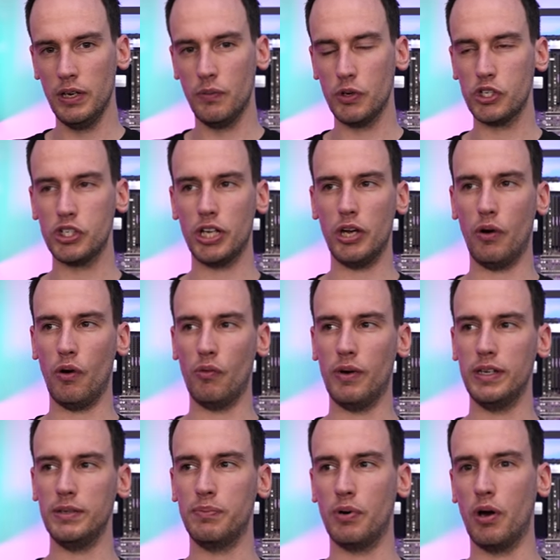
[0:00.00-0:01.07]
which they
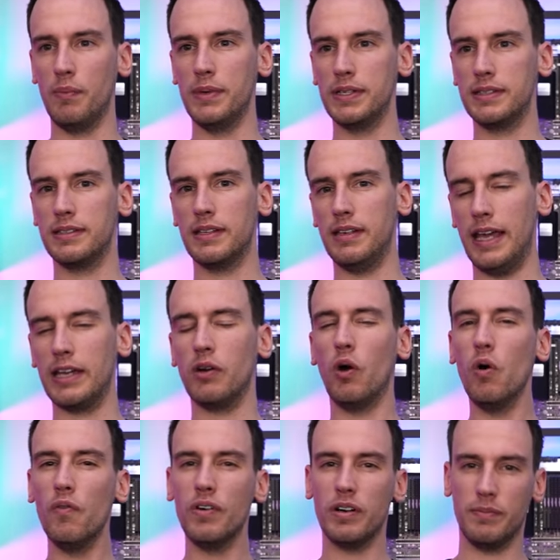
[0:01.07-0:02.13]
already promised like
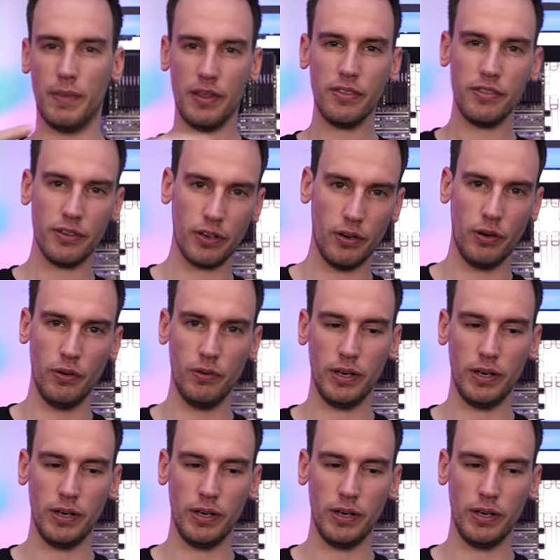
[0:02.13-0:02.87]
over a month ago.